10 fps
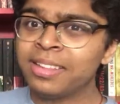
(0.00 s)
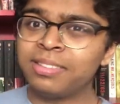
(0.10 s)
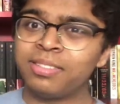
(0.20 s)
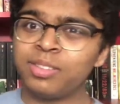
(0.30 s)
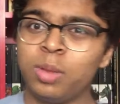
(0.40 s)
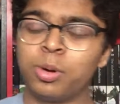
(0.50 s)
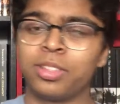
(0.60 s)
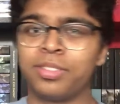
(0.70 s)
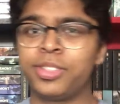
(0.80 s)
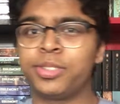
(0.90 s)
This is book
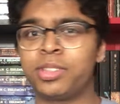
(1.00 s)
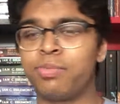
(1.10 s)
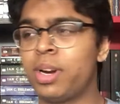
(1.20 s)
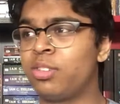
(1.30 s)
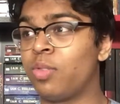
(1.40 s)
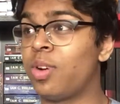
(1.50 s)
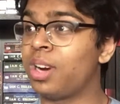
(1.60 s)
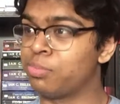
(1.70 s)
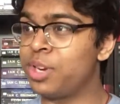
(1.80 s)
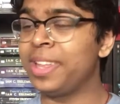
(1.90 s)
in the series I've read so far,
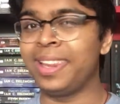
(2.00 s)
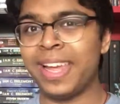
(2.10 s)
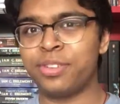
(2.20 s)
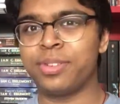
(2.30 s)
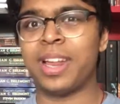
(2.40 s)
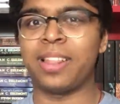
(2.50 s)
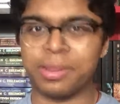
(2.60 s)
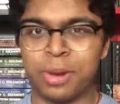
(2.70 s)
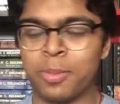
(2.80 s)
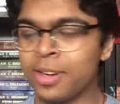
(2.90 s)
and I'm reading Elantris at
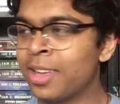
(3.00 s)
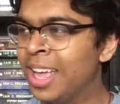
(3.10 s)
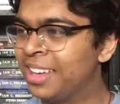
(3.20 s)
the moment.